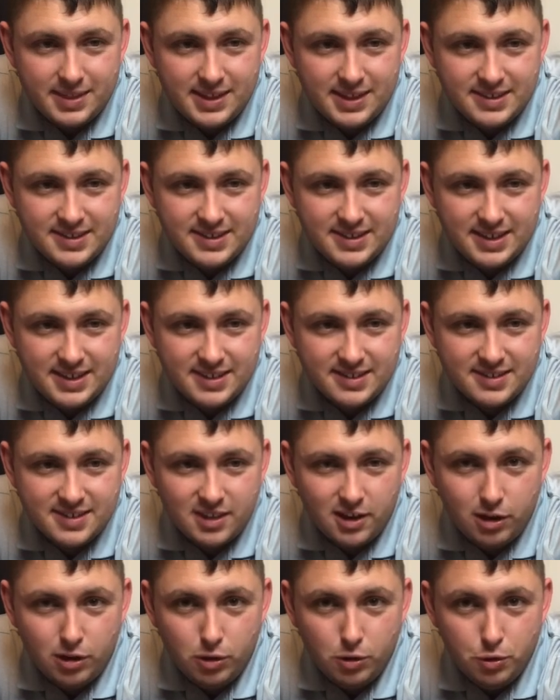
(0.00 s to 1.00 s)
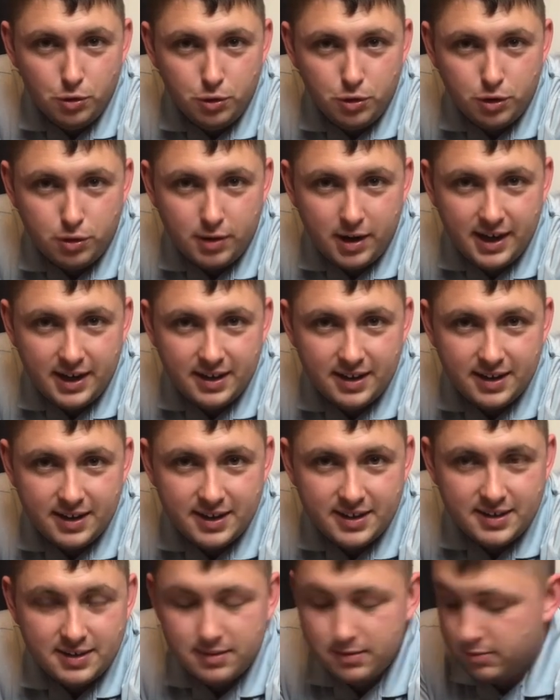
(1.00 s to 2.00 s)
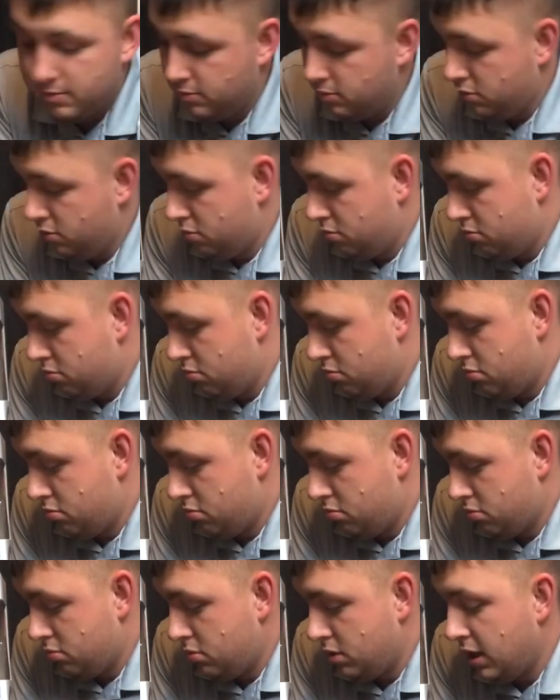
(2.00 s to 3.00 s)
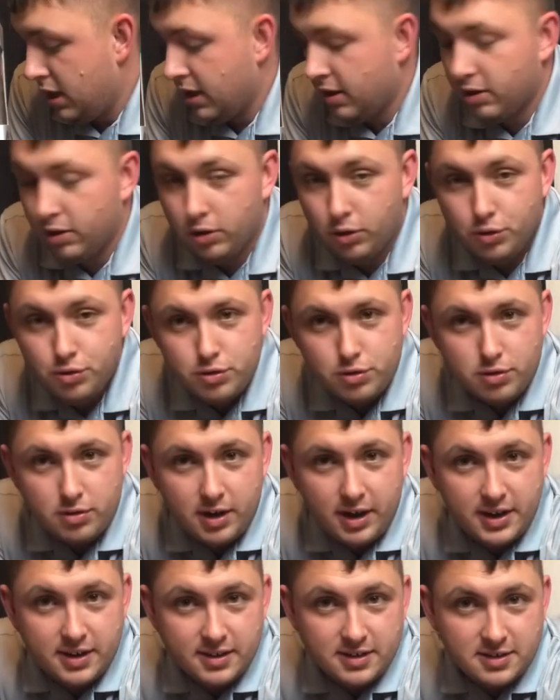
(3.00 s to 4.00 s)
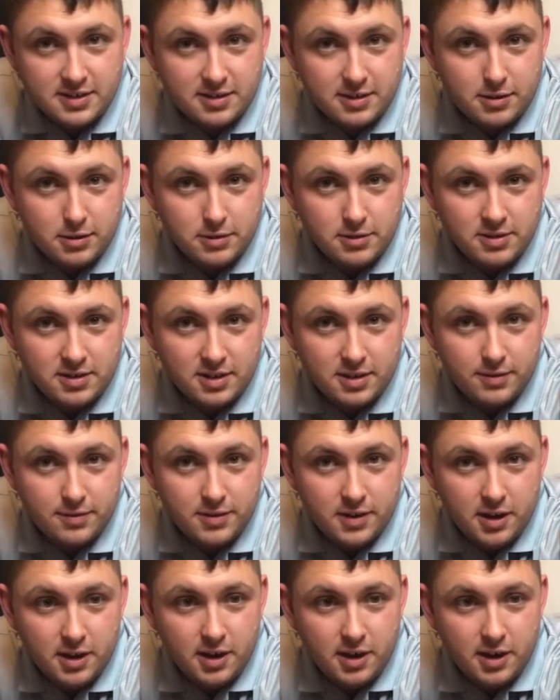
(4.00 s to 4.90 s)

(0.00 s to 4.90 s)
This is the Loot Crate exclusive,